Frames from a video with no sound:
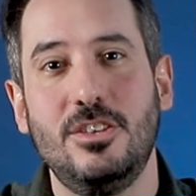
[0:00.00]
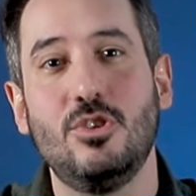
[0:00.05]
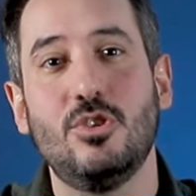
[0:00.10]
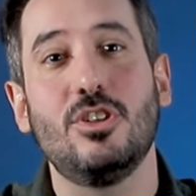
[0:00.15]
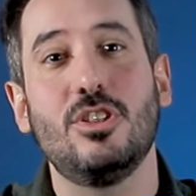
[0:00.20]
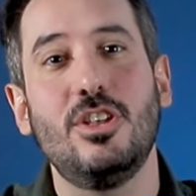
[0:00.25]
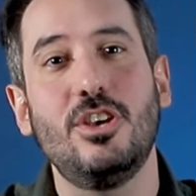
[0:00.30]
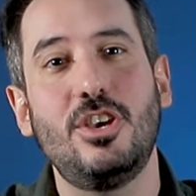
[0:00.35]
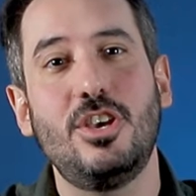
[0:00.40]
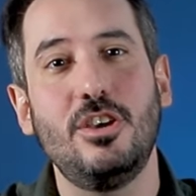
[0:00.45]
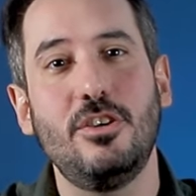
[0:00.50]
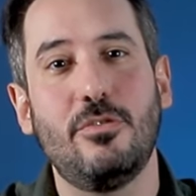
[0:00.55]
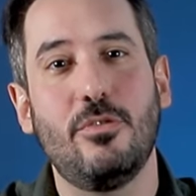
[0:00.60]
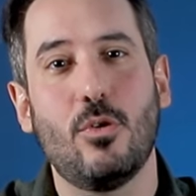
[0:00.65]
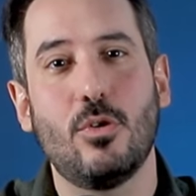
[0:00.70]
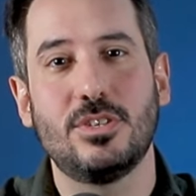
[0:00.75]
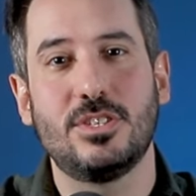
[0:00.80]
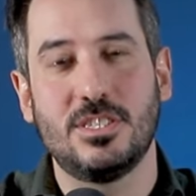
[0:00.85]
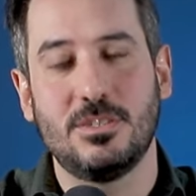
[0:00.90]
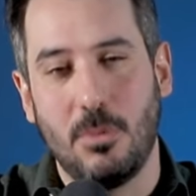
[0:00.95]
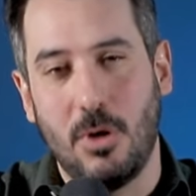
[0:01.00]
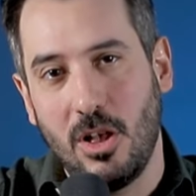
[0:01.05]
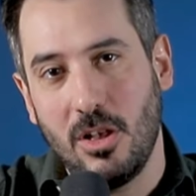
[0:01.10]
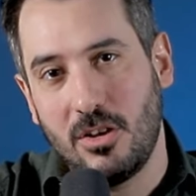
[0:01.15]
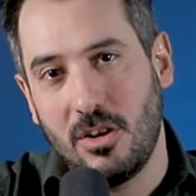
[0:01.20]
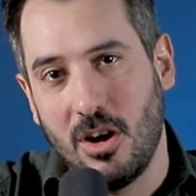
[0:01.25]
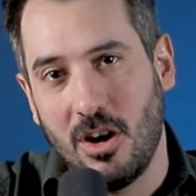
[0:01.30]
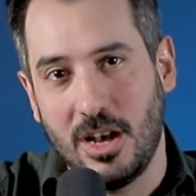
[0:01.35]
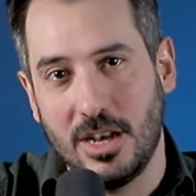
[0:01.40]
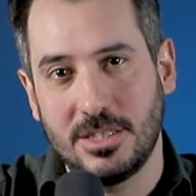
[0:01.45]
you're looking for small
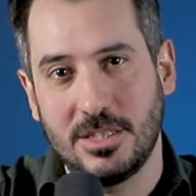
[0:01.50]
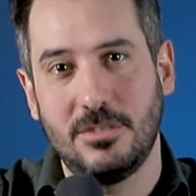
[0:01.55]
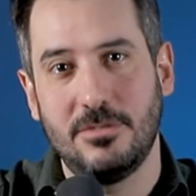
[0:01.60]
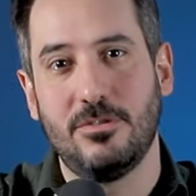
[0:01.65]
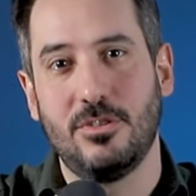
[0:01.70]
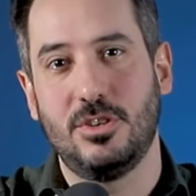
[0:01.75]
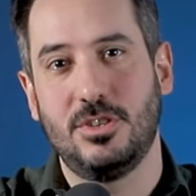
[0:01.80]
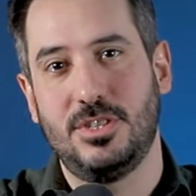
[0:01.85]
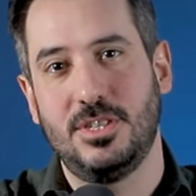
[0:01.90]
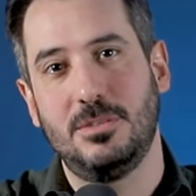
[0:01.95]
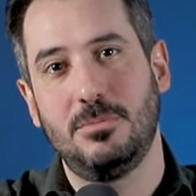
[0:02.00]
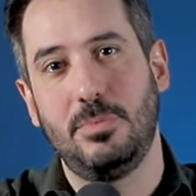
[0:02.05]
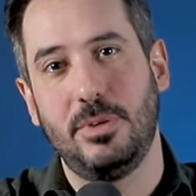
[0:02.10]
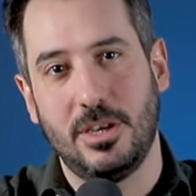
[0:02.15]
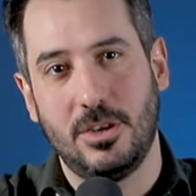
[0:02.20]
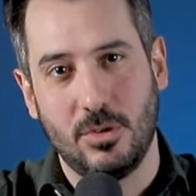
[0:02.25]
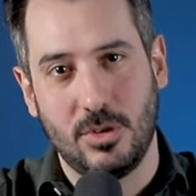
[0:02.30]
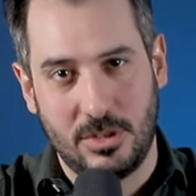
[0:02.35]
cost versus big